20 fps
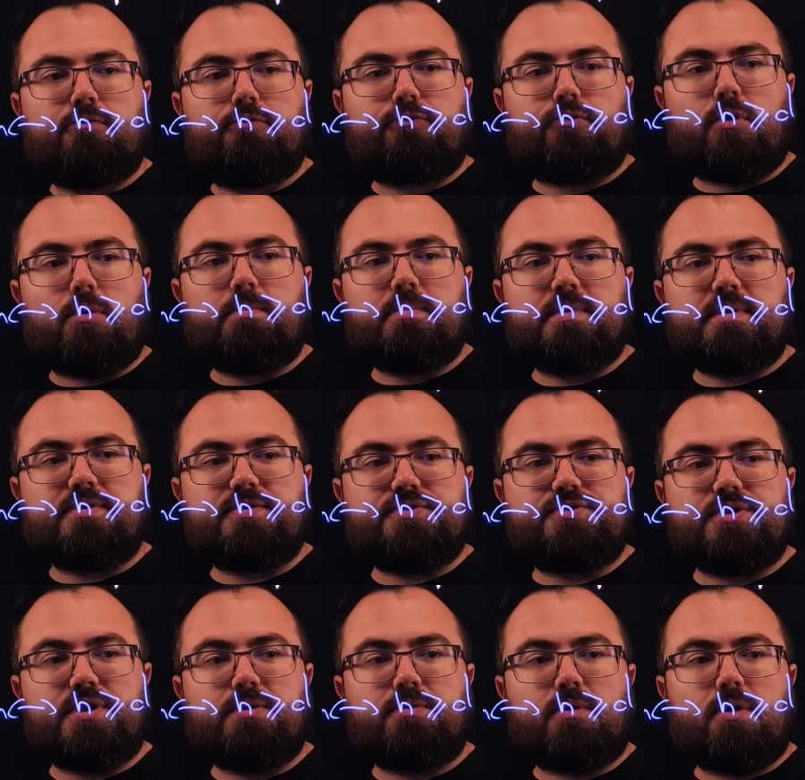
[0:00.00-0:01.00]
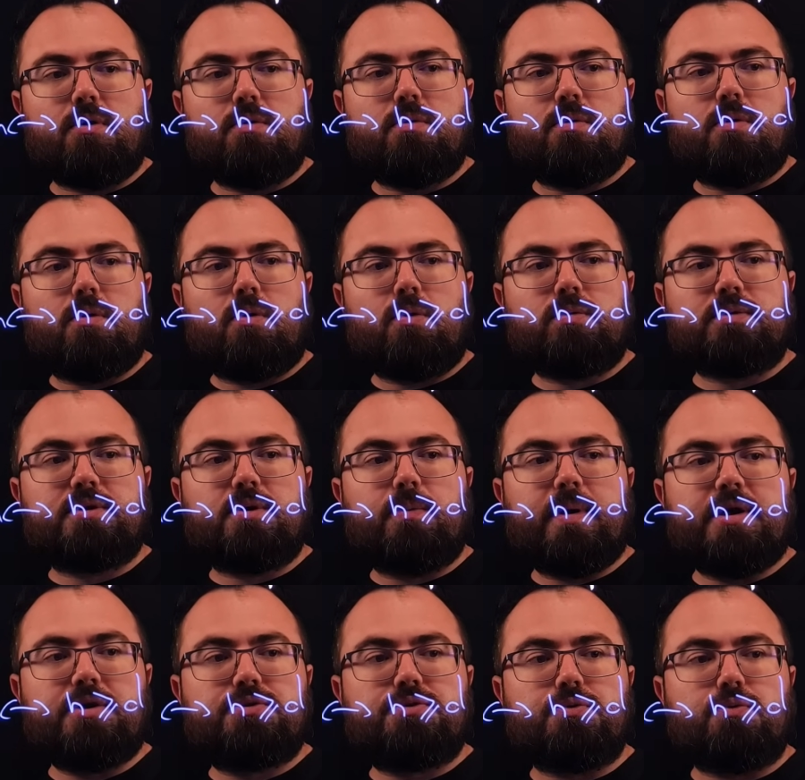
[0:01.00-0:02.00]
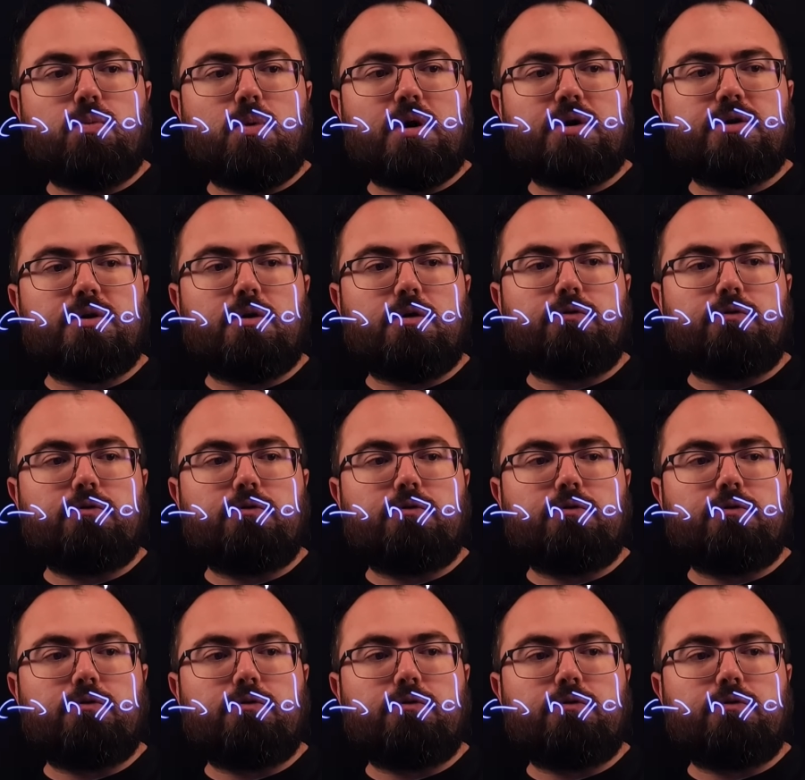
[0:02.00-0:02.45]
from 0 all the way to 1